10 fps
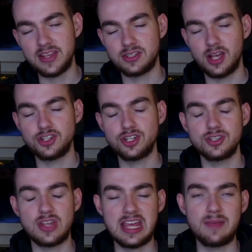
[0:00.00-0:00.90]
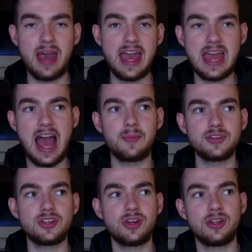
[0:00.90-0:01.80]
such as eBay,
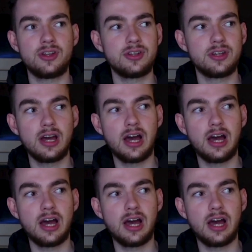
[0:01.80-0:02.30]
Amazon,